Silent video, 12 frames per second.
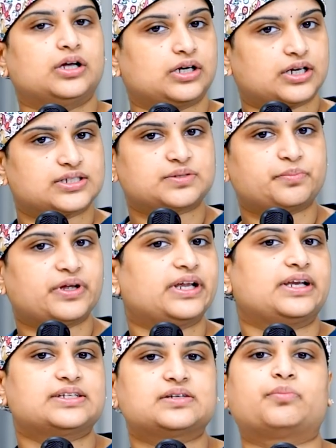Does it mean
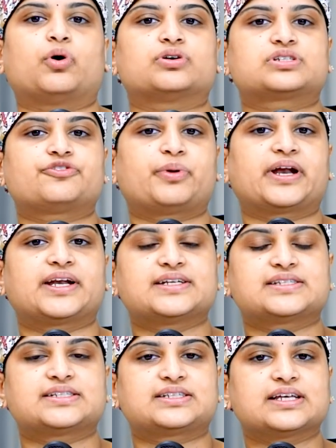it is a positive
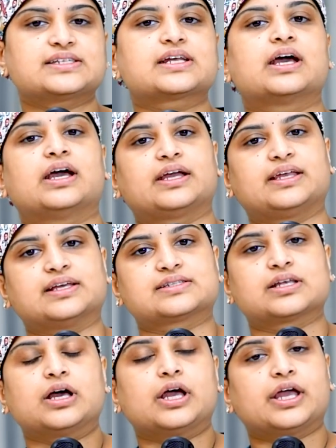pregnancy test? Yes.